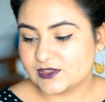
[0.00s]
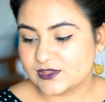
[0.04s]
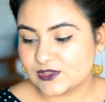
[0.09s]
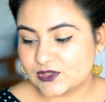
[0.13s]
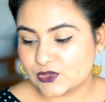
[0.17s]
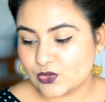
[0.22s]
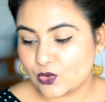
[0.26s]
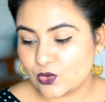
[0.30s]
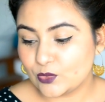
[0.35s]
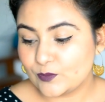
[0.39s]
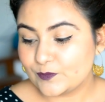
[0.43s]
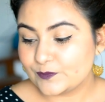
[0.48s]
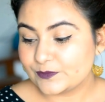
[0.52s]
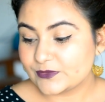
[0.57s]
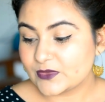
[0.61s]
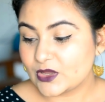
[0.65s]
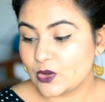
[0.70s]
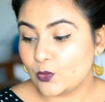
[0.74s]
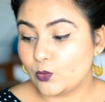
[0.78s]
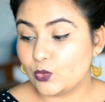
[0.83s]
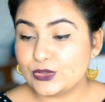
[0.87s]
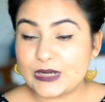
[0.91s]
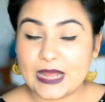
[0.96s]
So
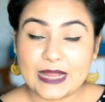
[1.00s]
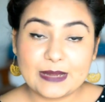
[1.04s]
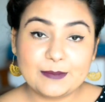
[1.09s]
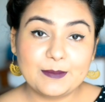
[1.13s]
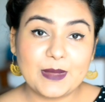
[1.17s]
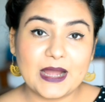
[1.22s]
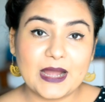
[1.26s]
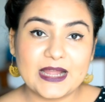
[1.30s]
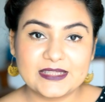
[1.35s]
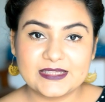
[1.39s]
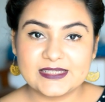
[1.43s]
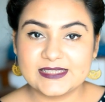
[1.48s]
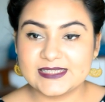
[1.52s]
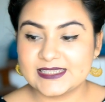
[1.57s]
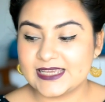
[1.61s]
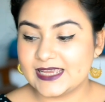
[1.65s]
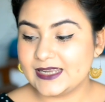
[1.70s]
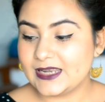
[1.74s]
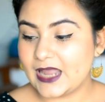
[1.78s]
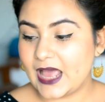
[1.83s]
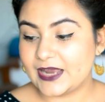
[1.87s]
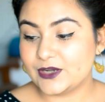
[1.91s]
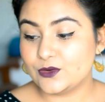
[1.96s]
would I buy this again?